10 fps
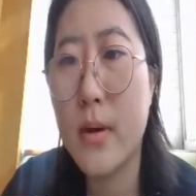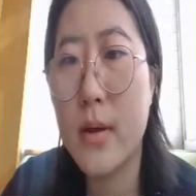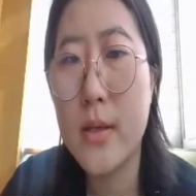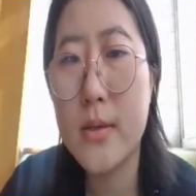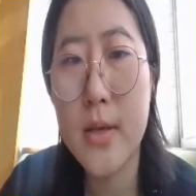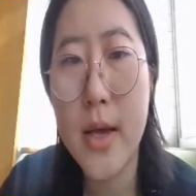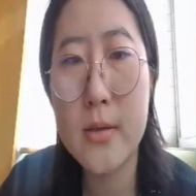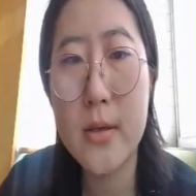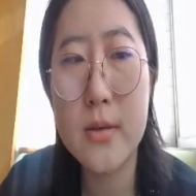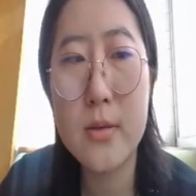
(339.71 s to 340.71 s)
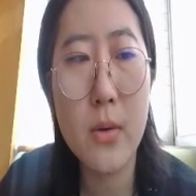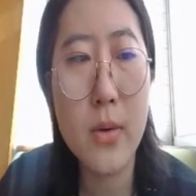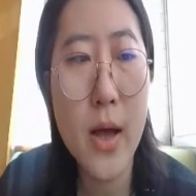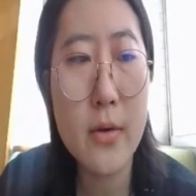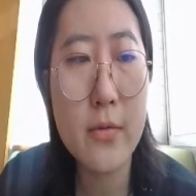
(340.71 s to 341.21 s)
Okay, let's hit it
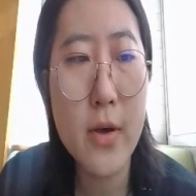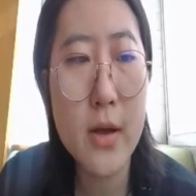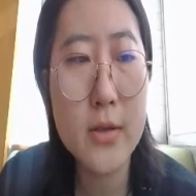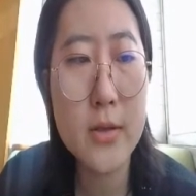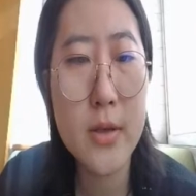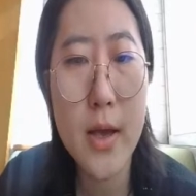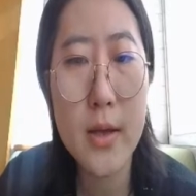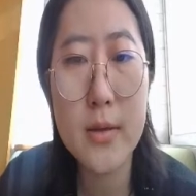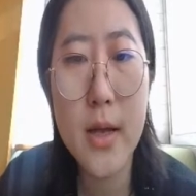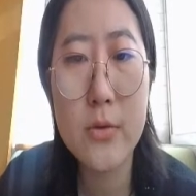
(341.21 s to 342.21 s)
OK first, and